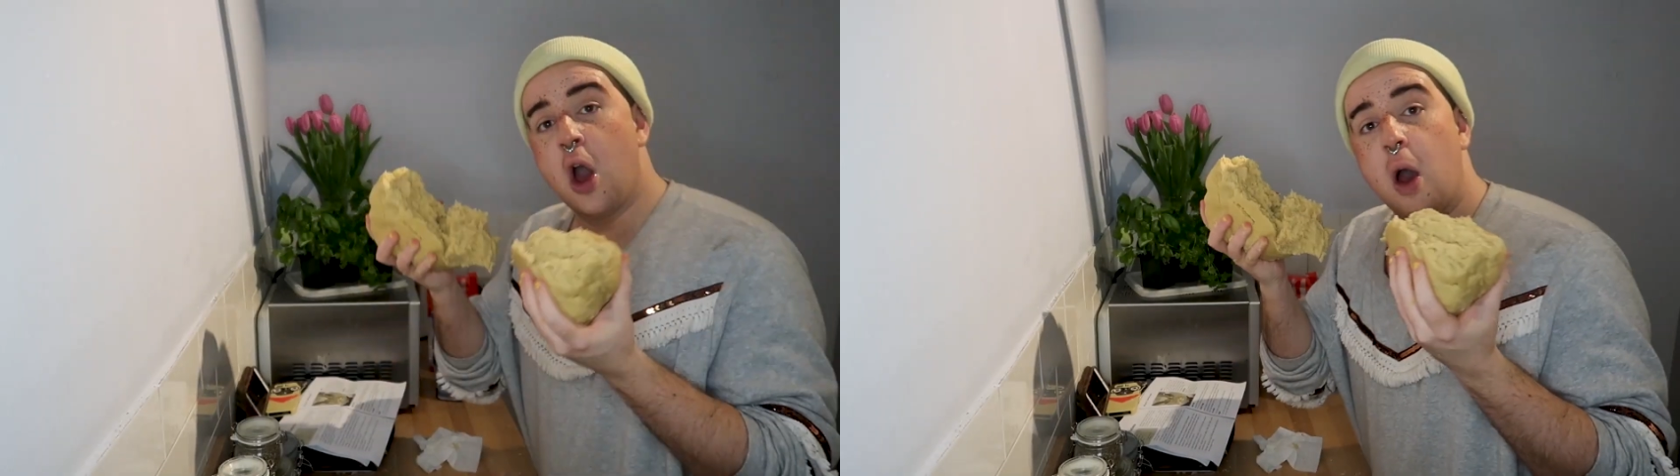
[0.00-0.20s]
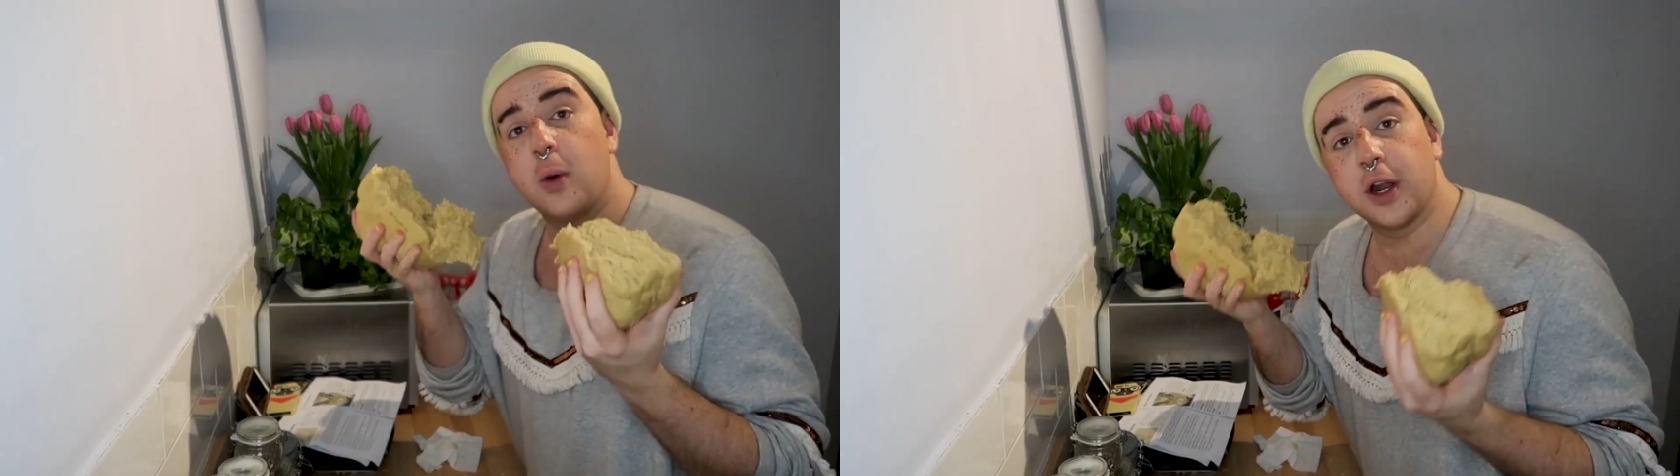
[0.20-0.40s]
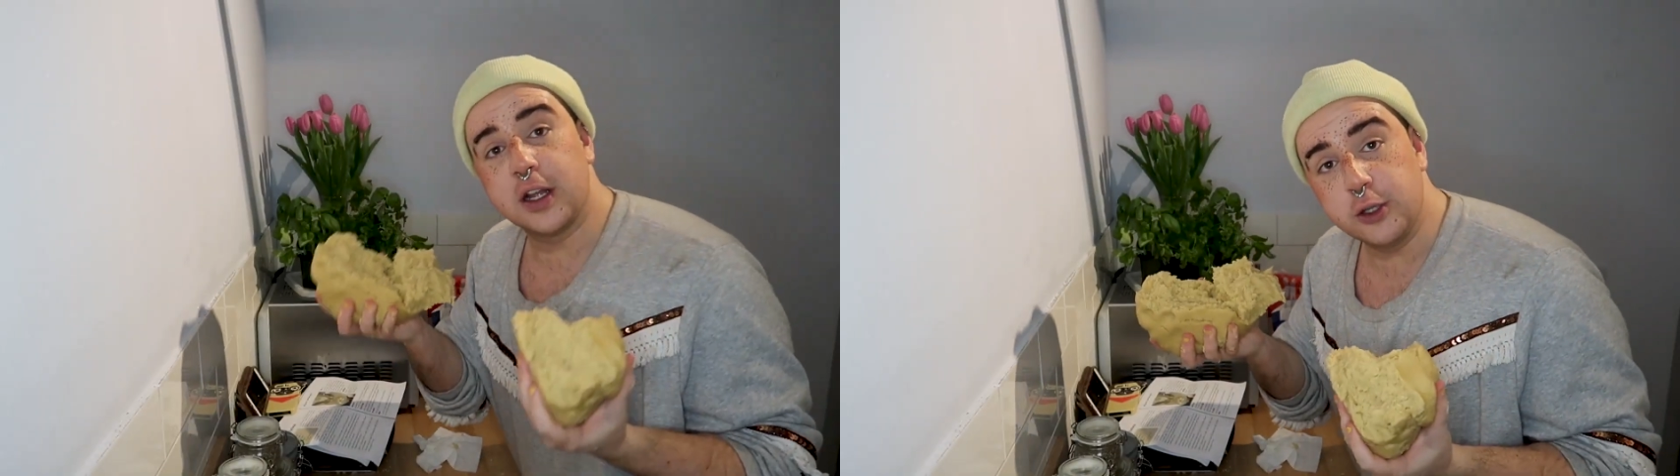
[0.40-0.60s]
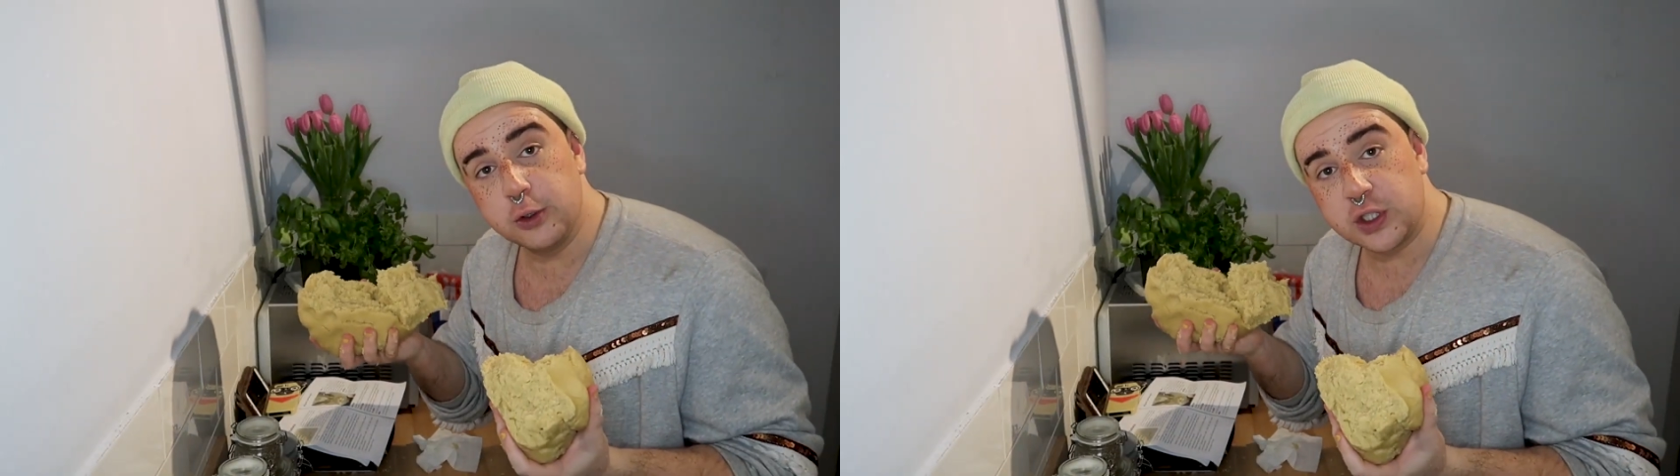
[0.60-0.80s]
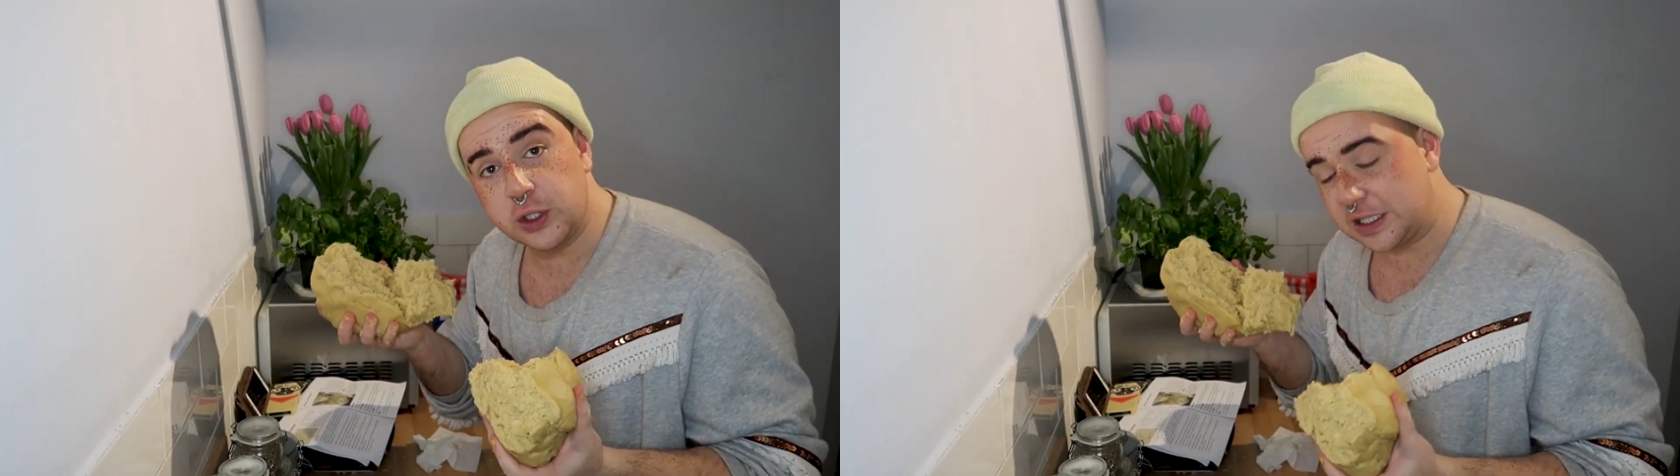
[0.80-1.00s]
And we're going to
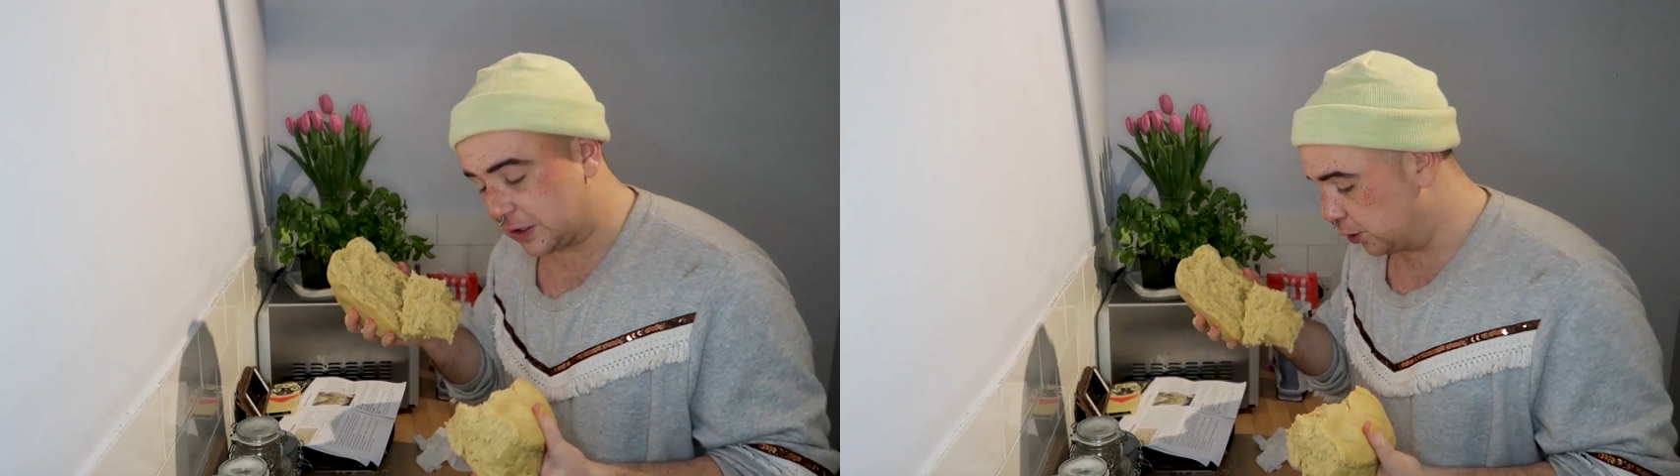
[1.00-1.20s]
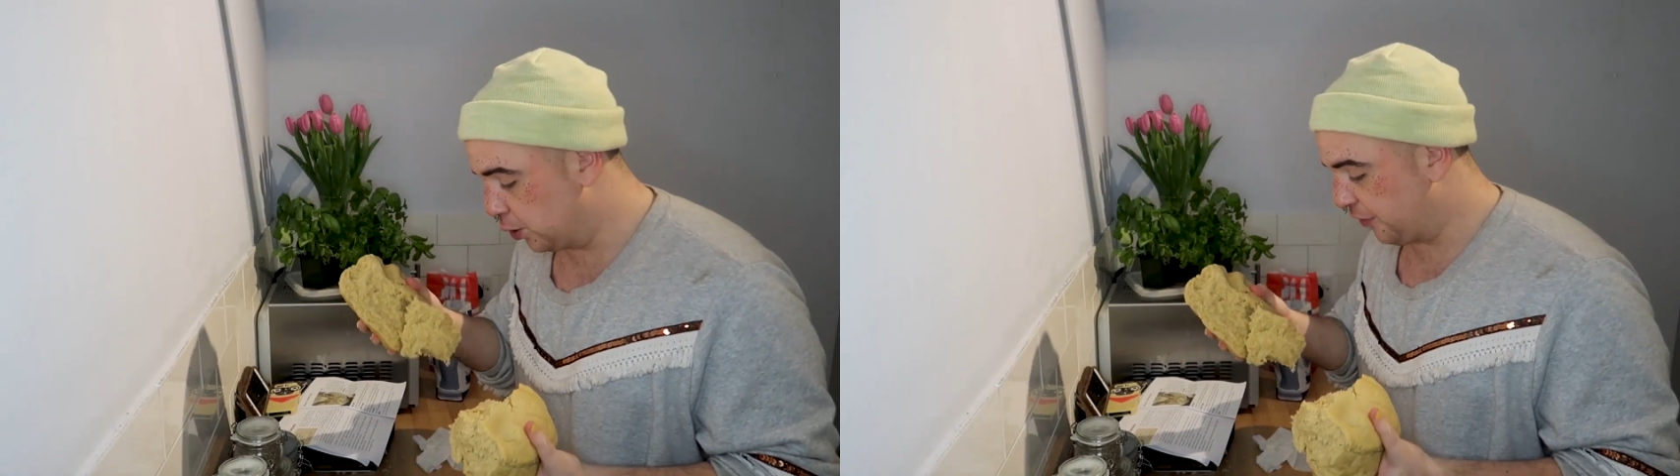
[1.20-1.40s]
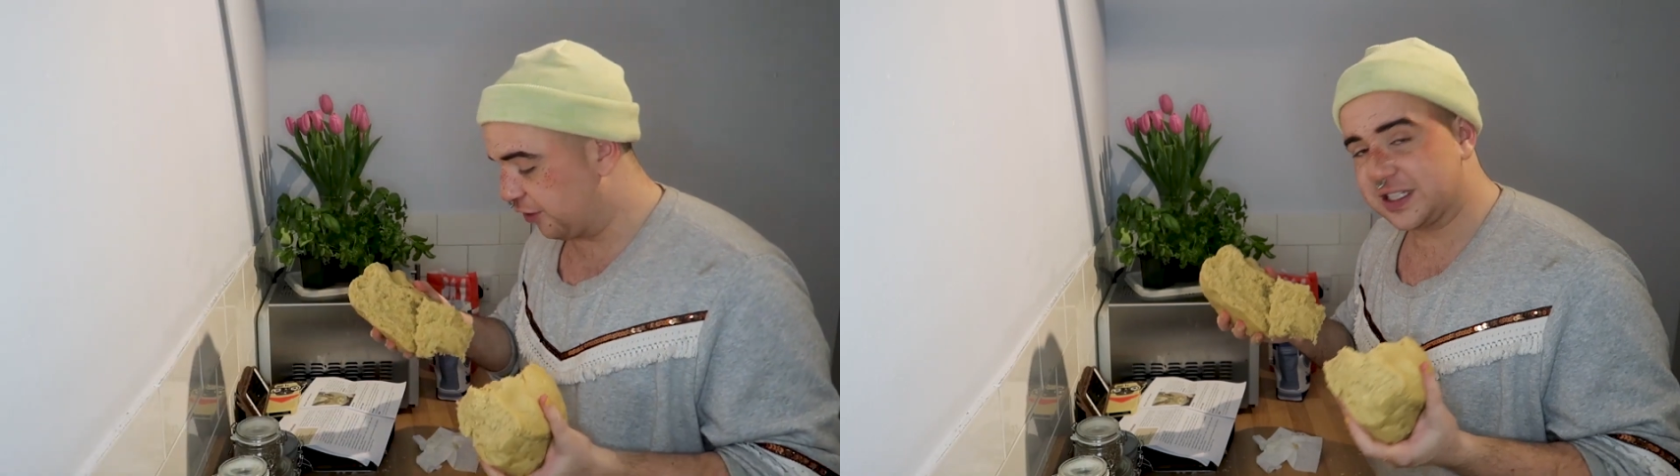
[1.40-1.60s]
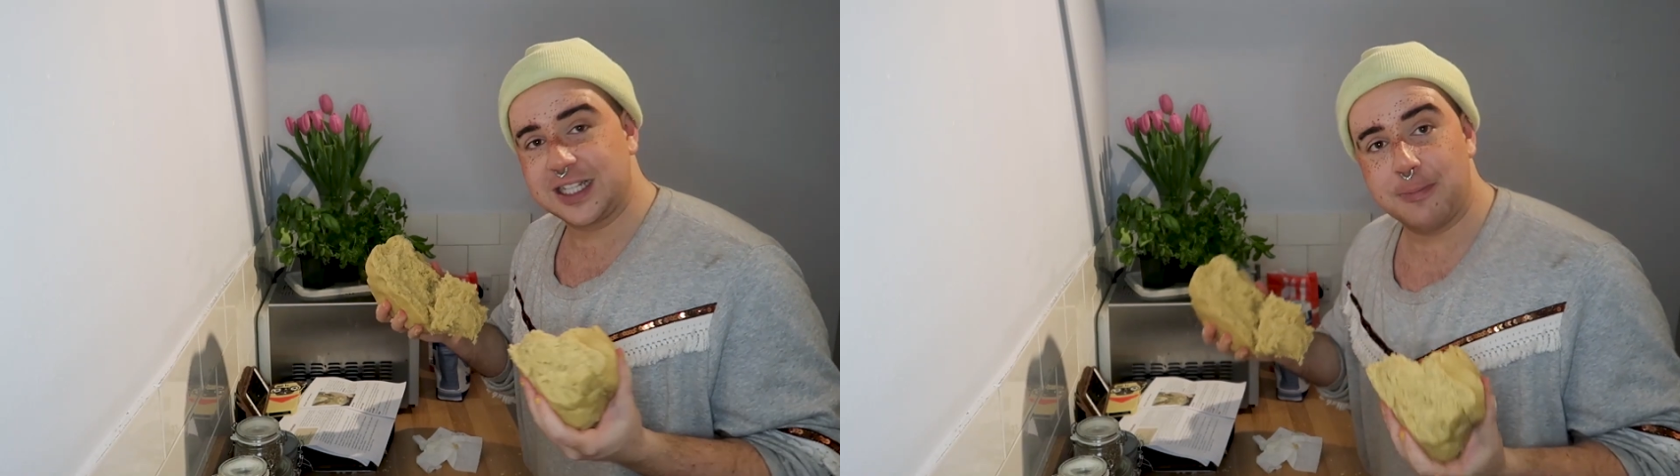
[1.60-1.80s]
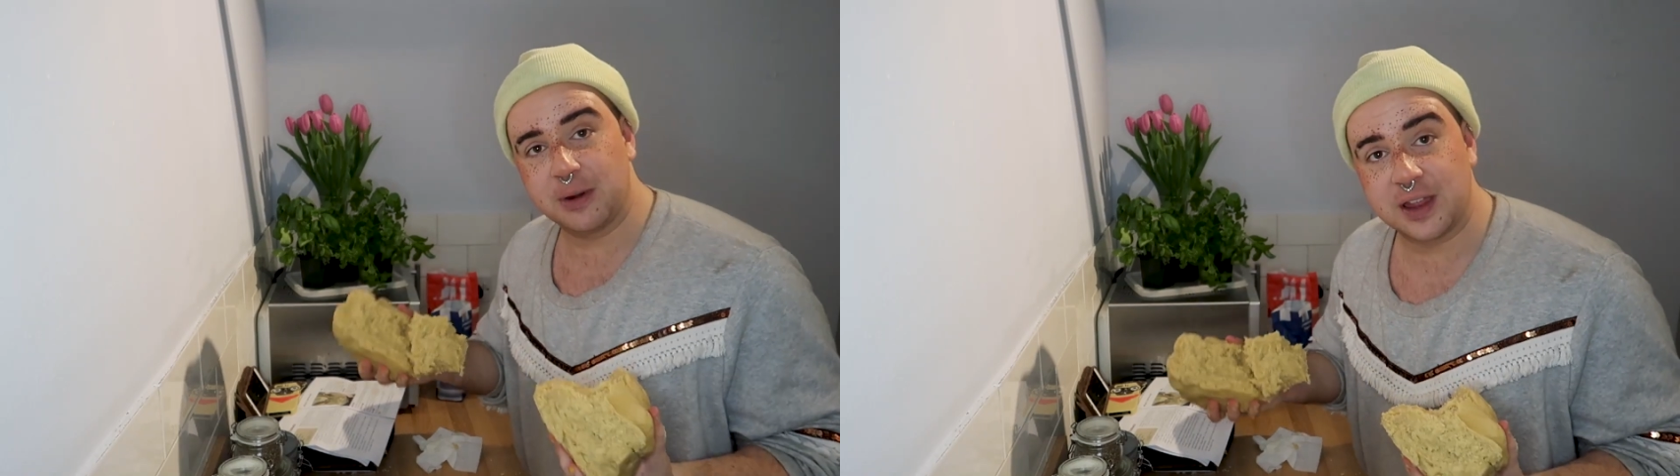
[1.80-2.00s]
use these two for
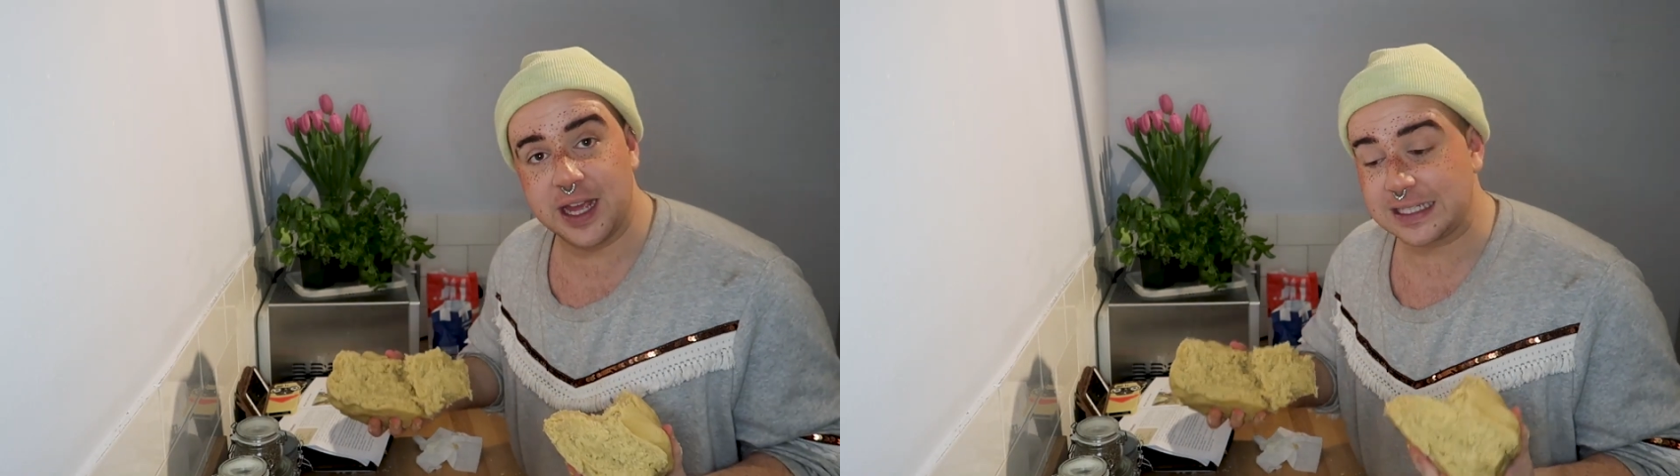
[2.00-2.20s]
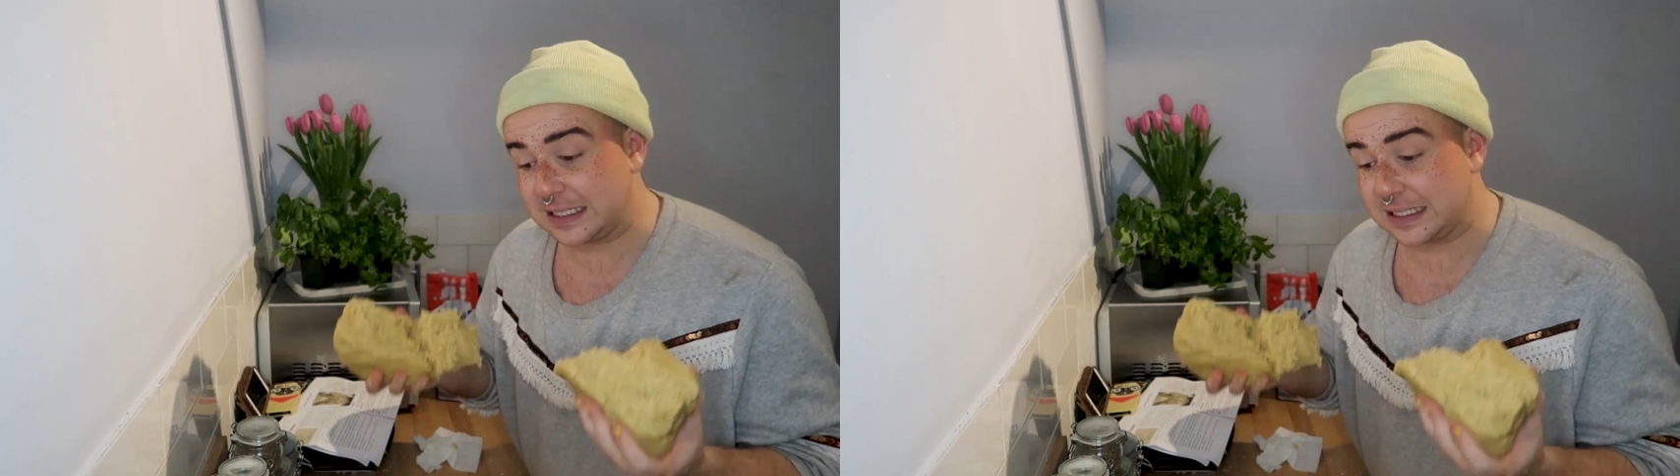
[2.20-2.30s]
separate things.